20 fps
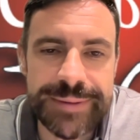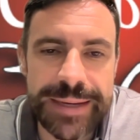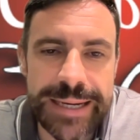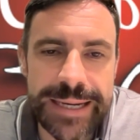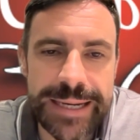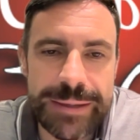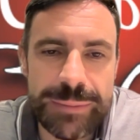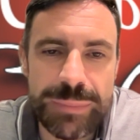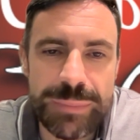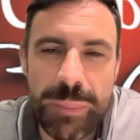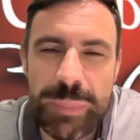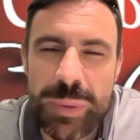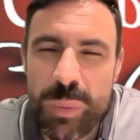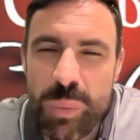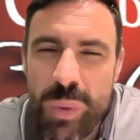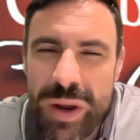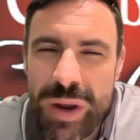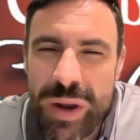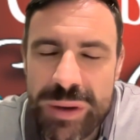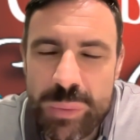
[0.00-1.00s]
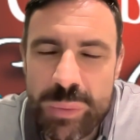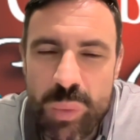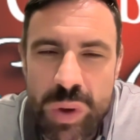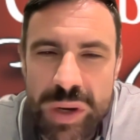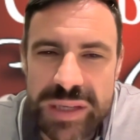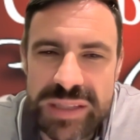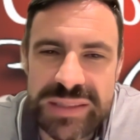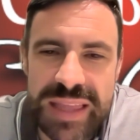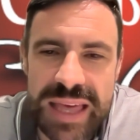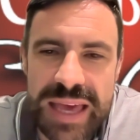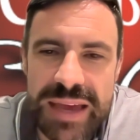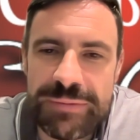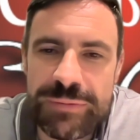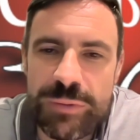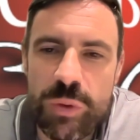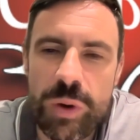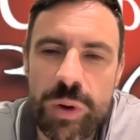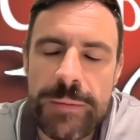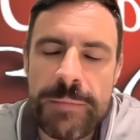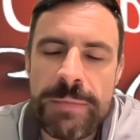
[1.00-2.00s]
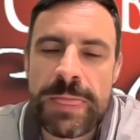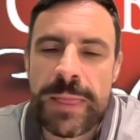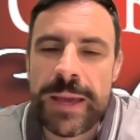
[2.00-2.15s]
Might be wondering what it's there for.